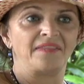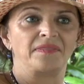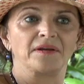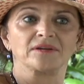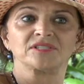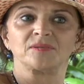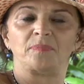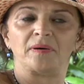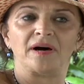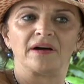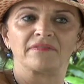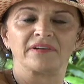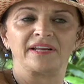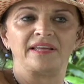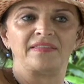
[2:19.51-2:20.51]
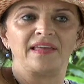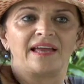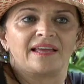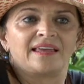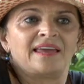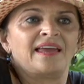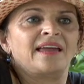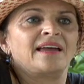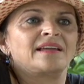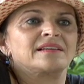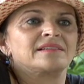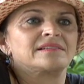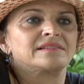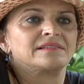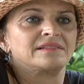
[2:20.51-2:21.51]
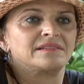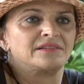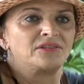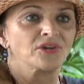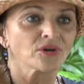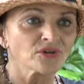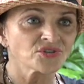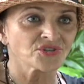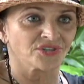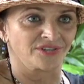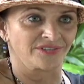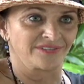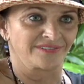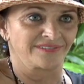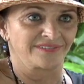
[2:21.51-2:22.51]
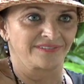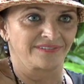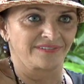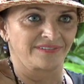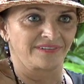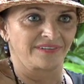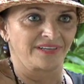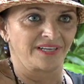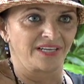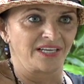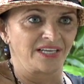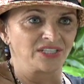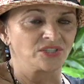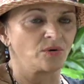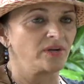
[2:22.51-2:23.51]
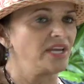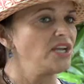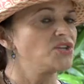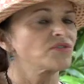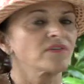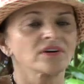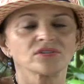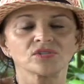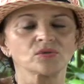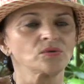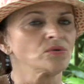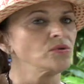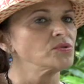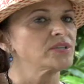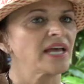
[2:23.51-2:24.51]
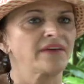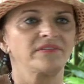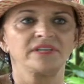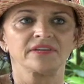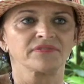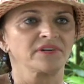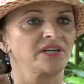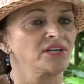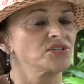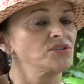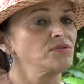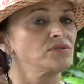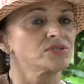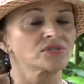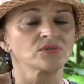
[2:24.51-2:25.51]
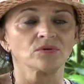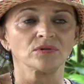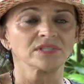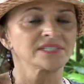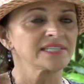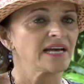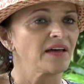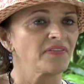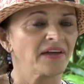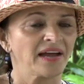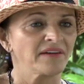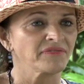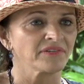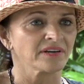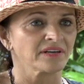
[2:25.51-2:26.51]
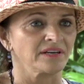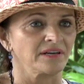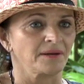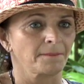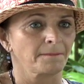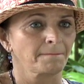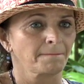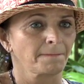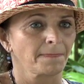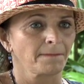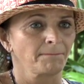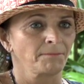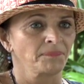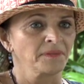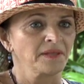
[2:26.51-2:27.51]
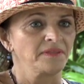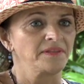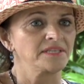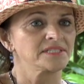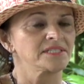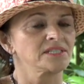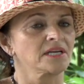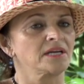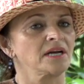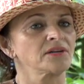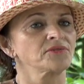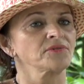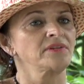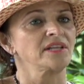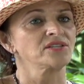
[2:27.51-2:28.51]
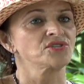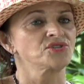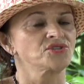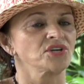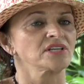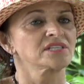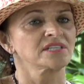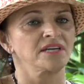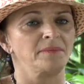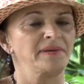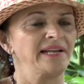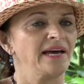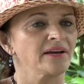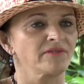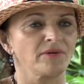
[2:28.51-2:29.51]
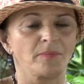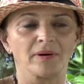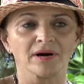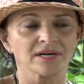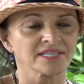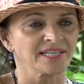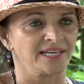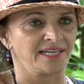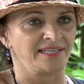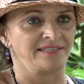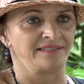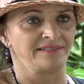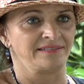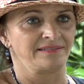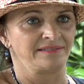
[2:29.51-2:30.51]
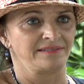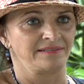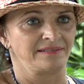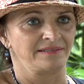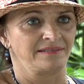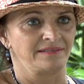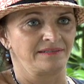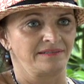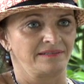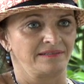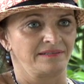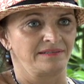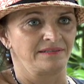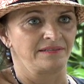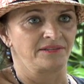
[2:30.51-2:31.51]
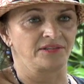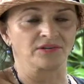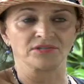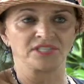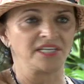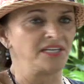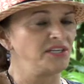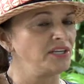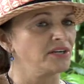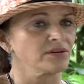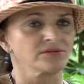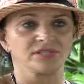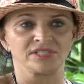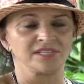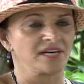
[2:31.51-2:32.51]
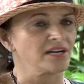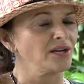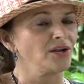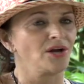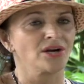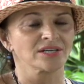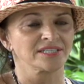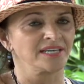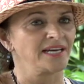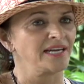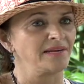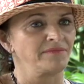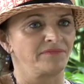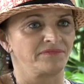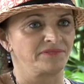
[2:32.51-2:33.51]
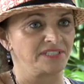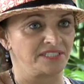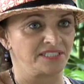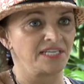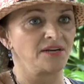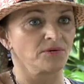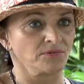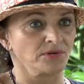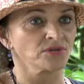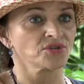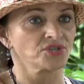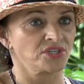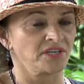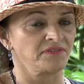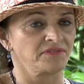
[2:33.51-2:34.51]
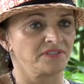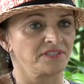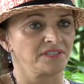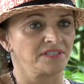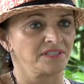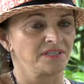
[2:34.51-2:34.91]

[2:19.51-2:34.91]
There's the poverty that can't nurture. So each of our schools have a different issue. The school in South Africa, this is a country that's just coming out of apartheid. 13 years is not a long time to see a real shift.